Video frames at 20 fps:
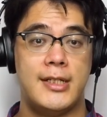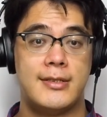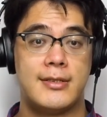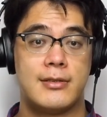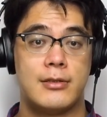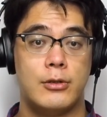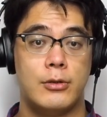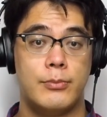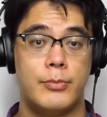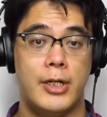
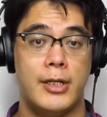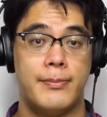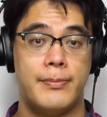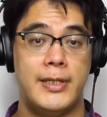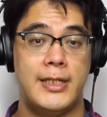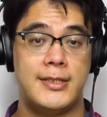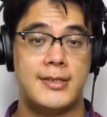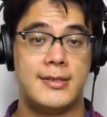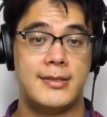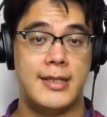slow
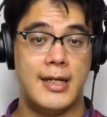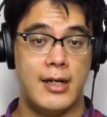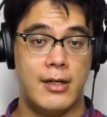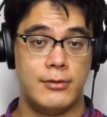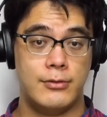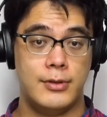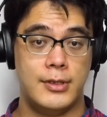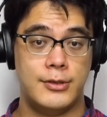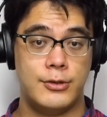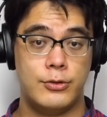breakbeats
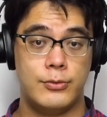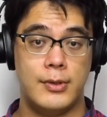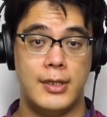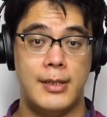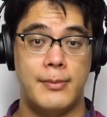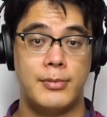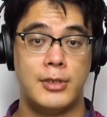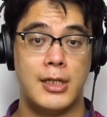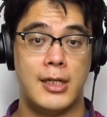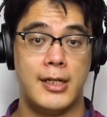down into a
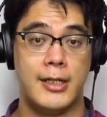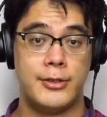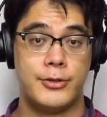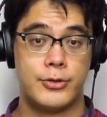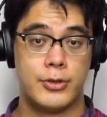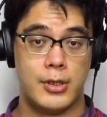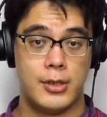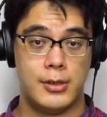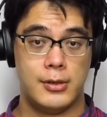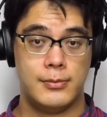hypnotic
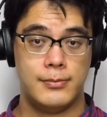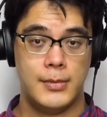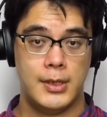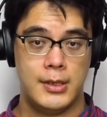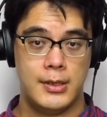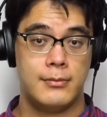drawl,